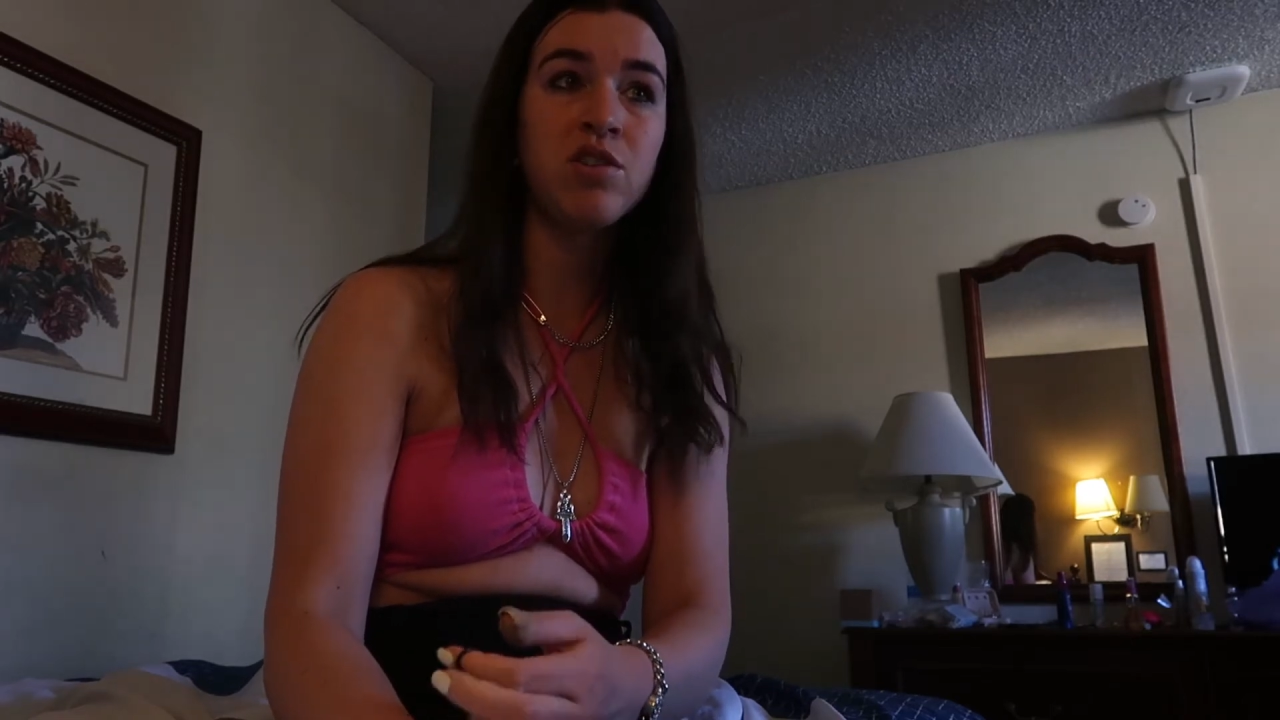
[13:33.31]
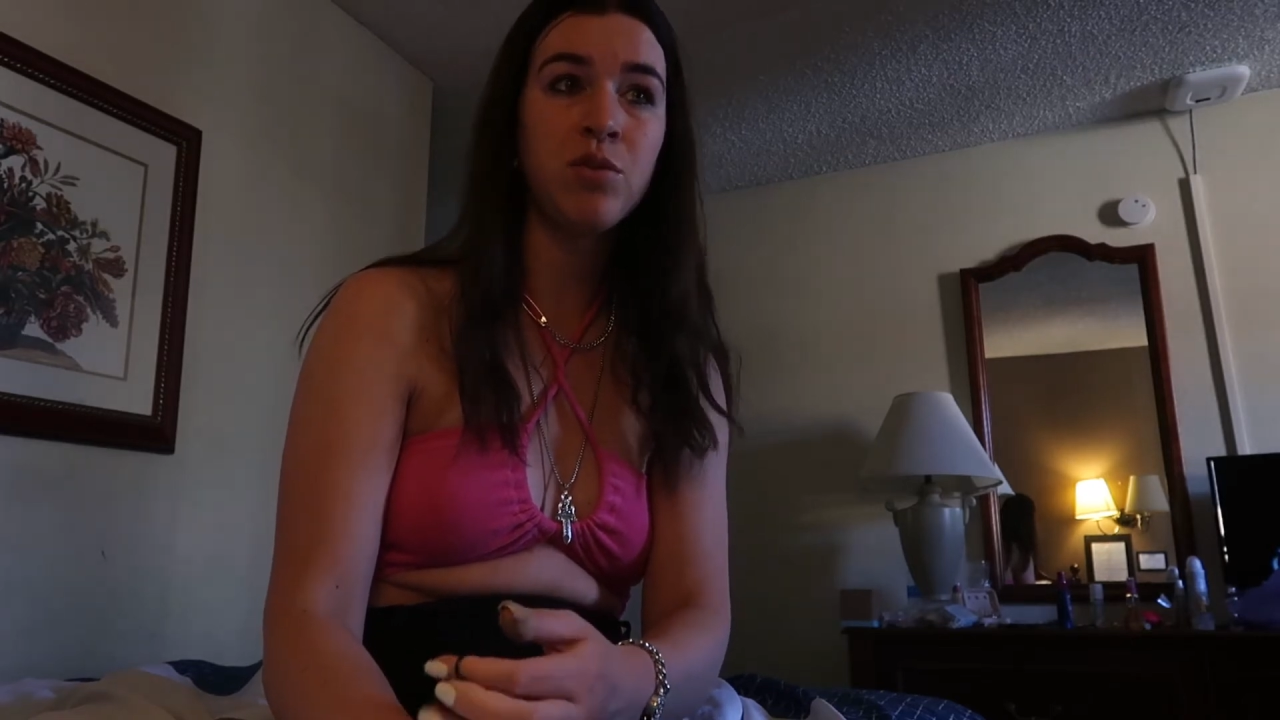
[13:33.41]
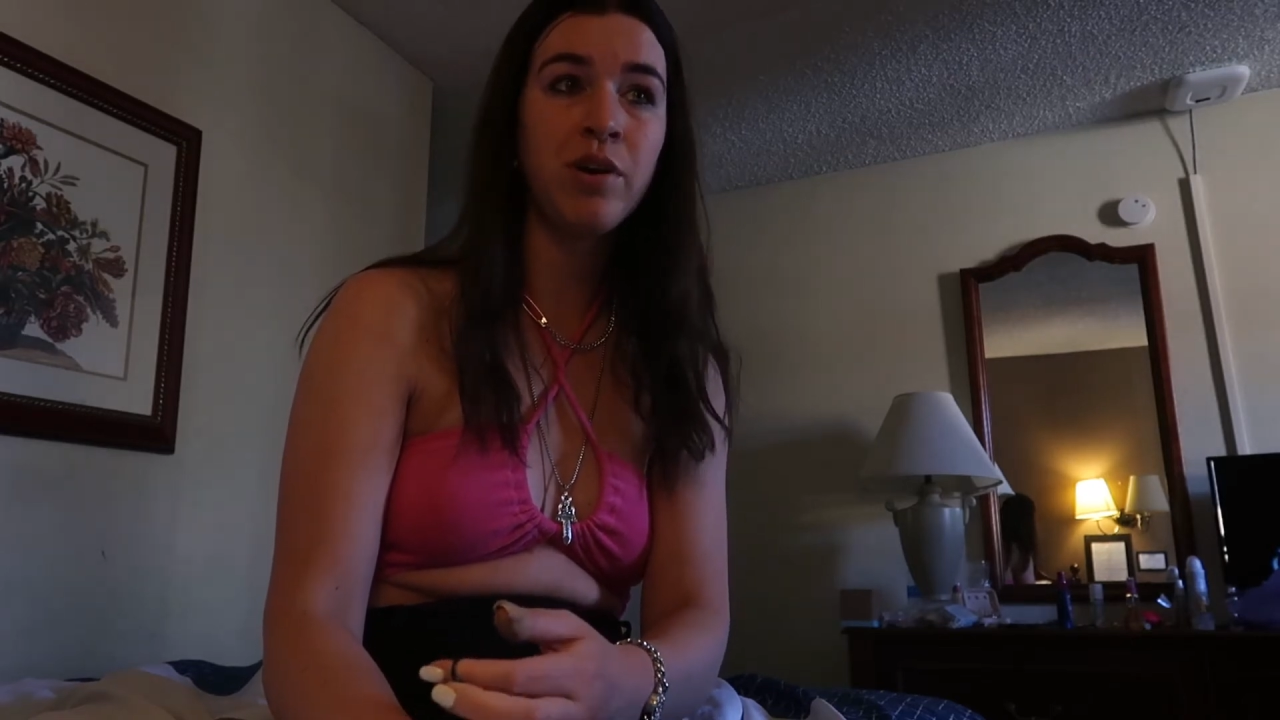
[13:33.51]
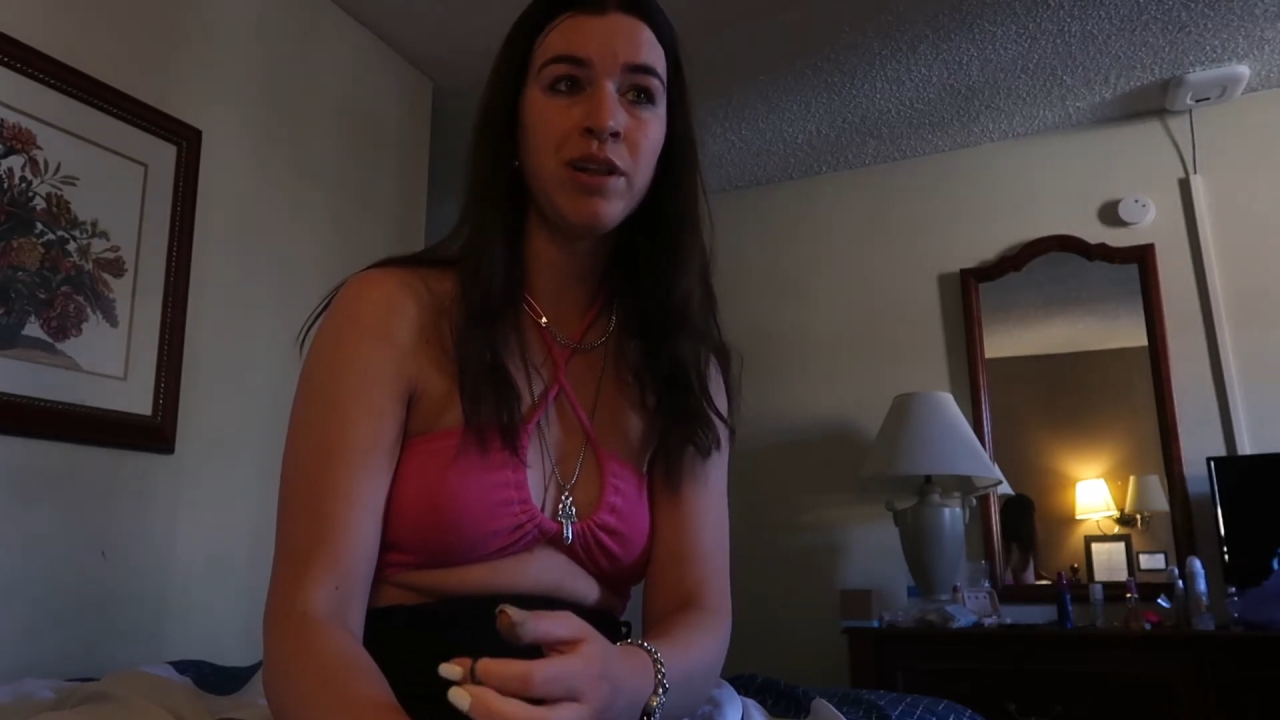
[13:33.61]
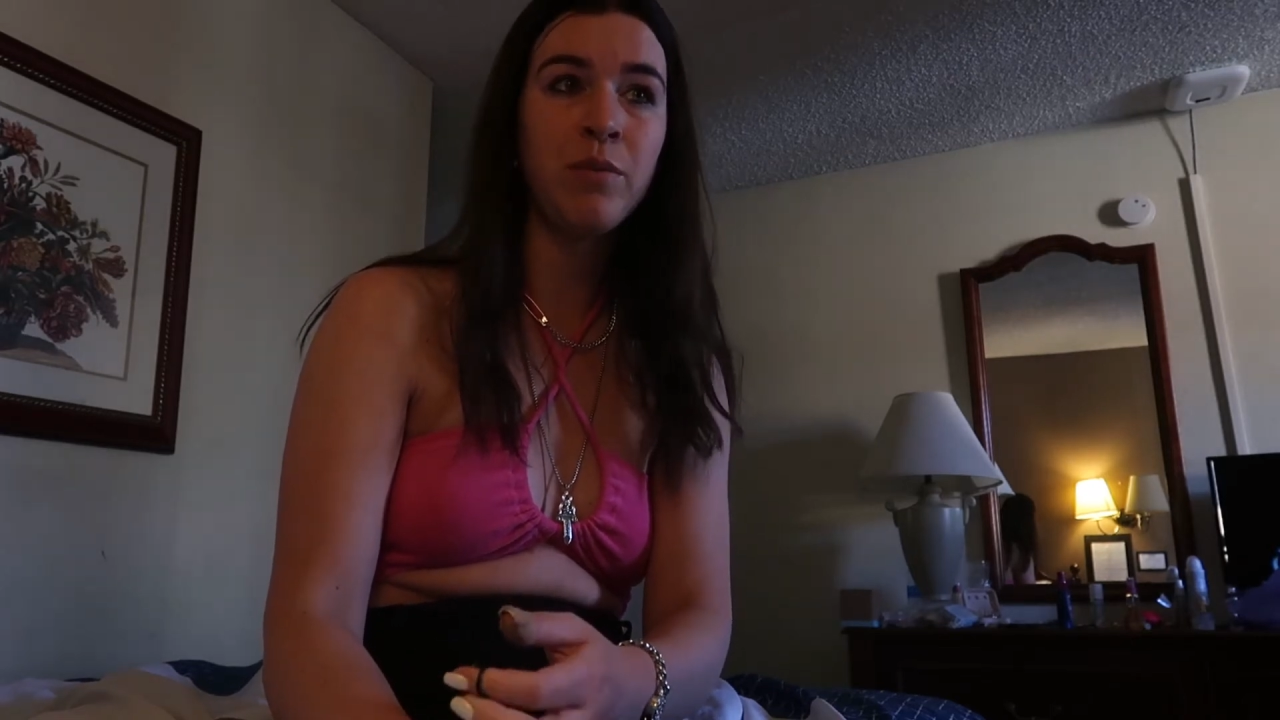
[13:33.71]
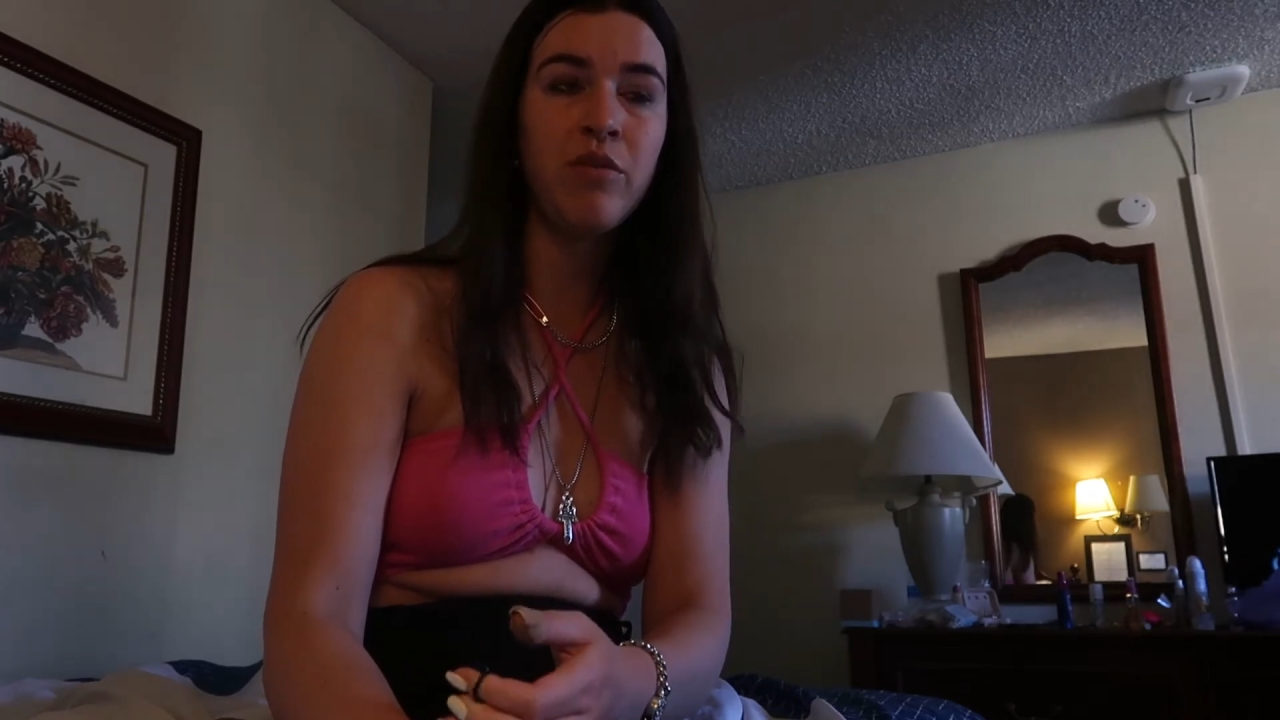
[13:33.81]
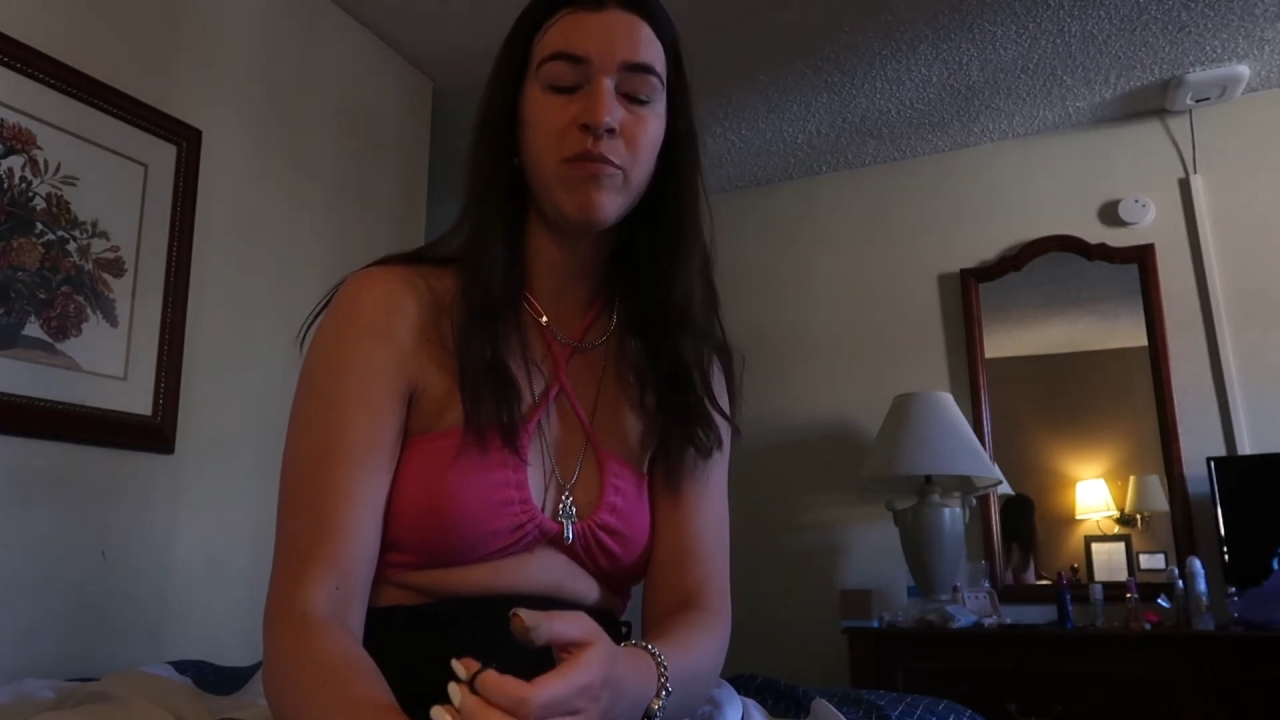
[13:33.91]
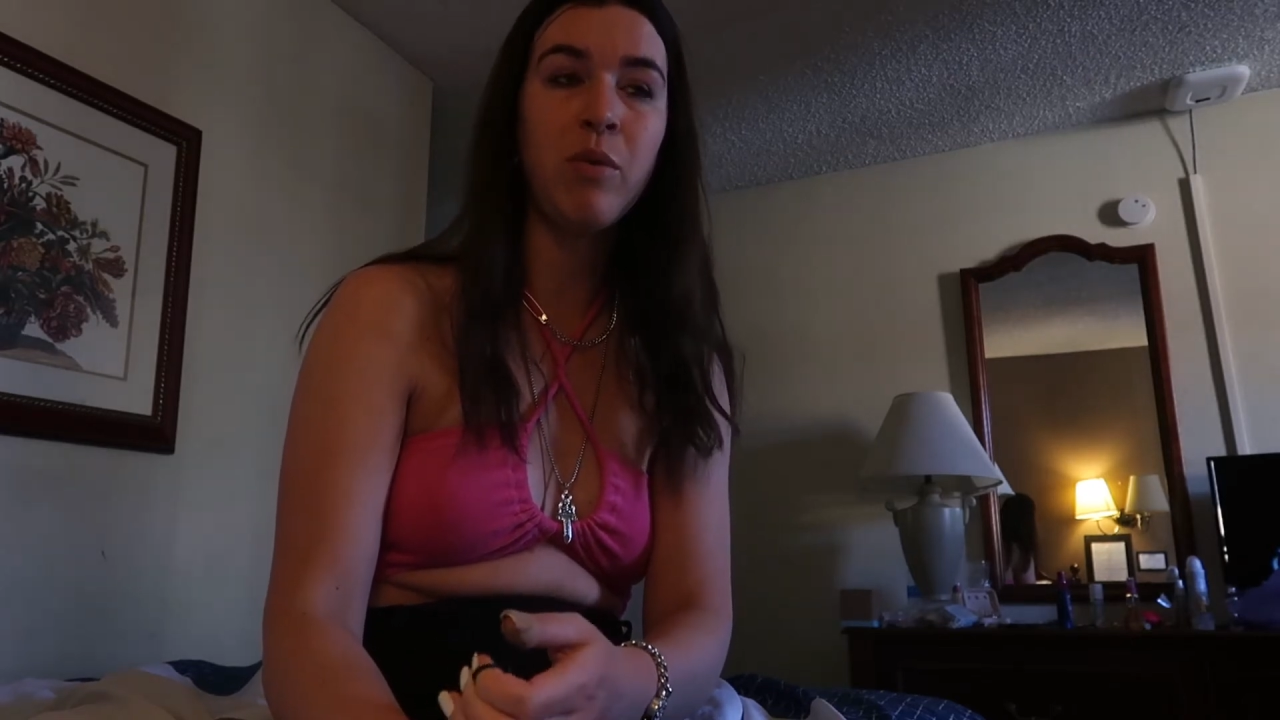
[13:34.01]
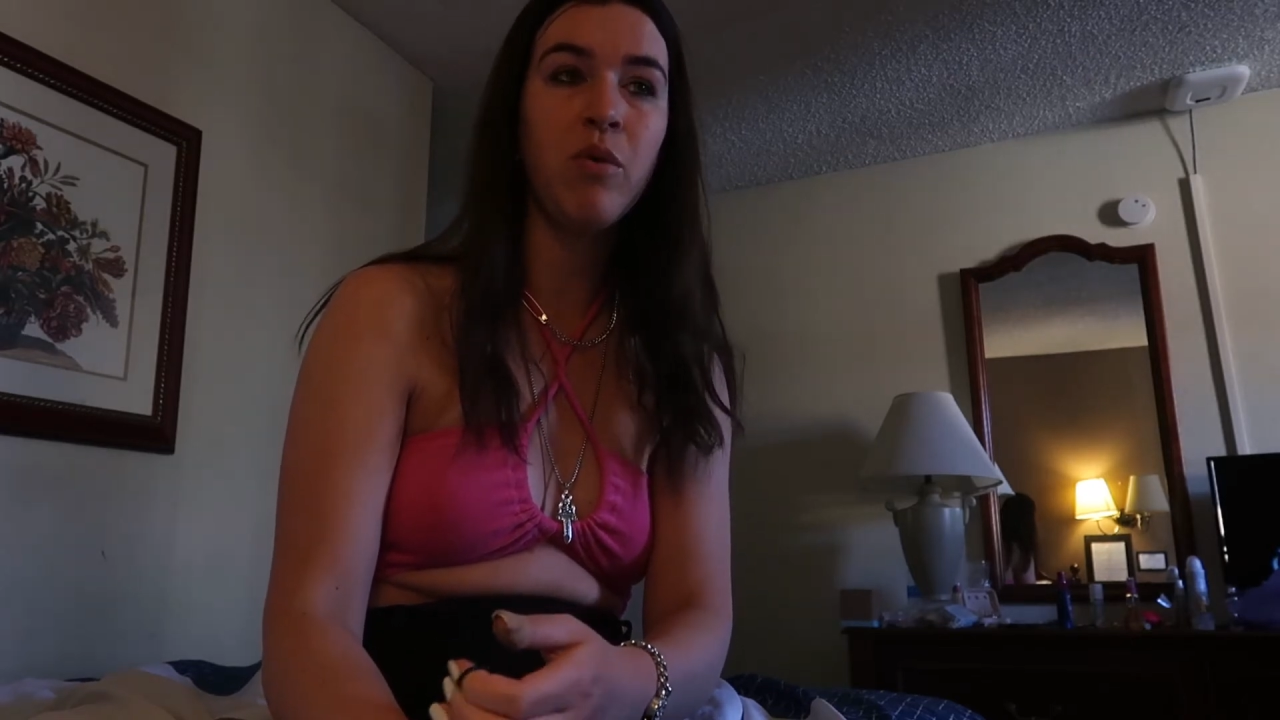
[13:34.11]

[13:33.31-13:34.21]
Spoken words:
toilet with my